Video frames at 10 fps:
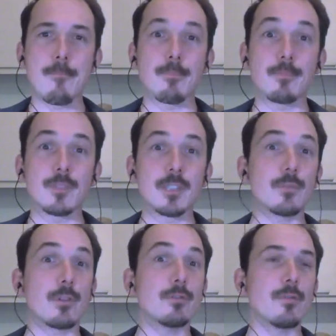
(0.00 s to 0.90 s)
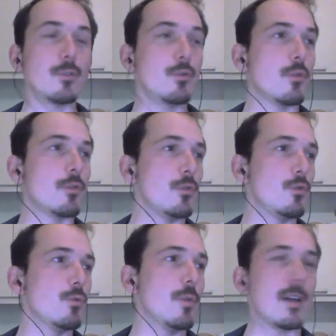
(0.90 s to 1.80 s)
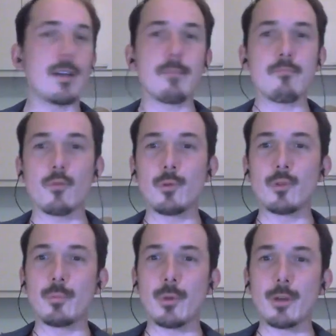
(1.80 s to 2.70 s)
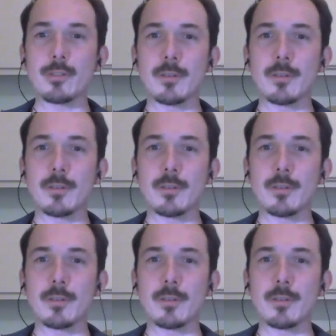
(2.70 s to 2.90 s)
Just for those of you who are new, Ubuntu Personal